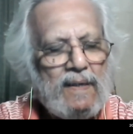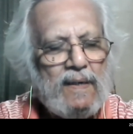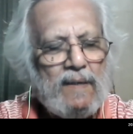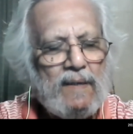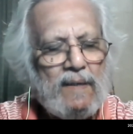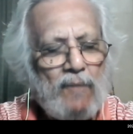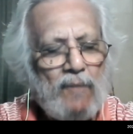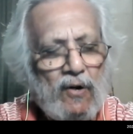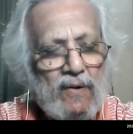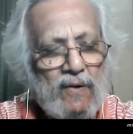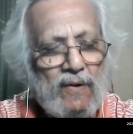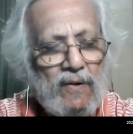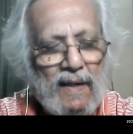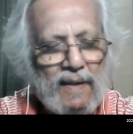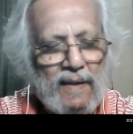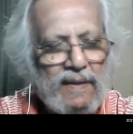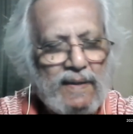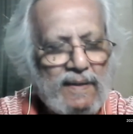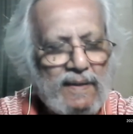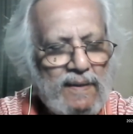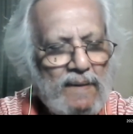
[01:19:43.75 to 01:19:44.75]
about
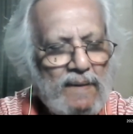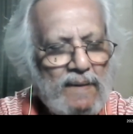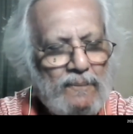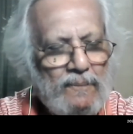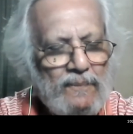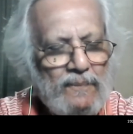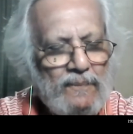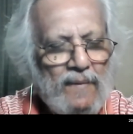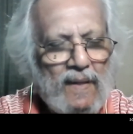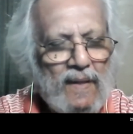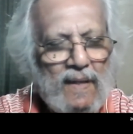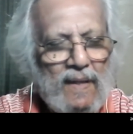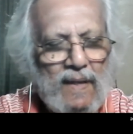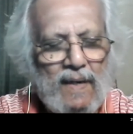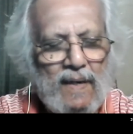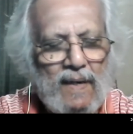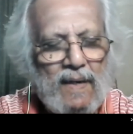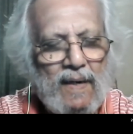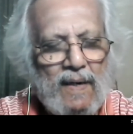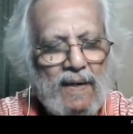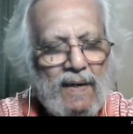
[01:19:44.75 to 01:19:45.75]
Laki.
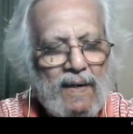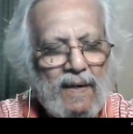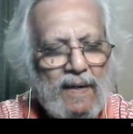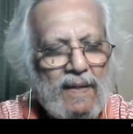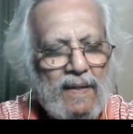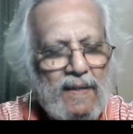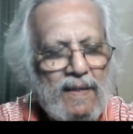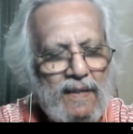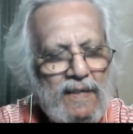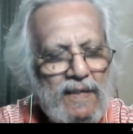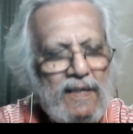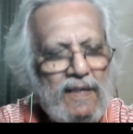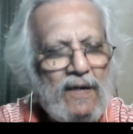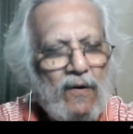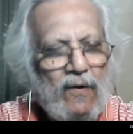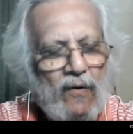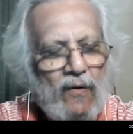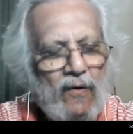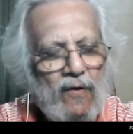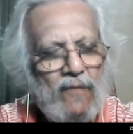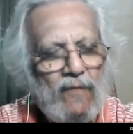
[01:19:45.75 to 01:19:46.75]
He
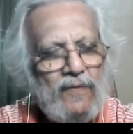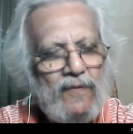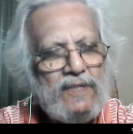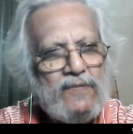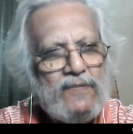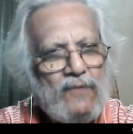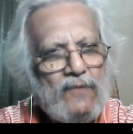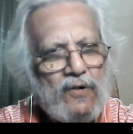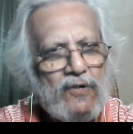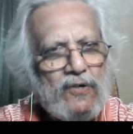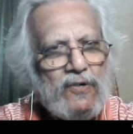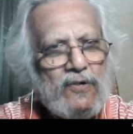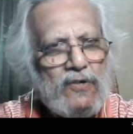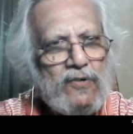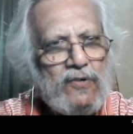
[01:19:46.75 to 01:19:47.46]
always wanted